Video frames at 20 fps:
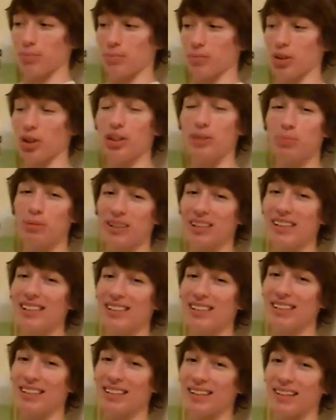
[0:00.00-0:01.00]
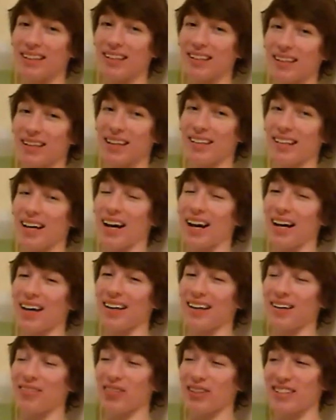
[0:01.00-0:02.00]
looks pleasing in the
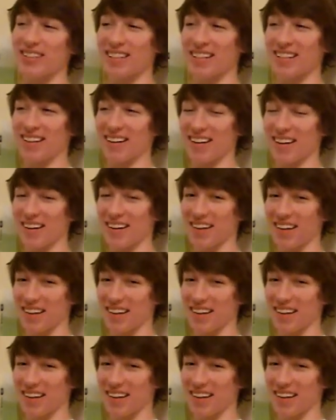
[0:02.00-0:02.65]
eye of a sinner.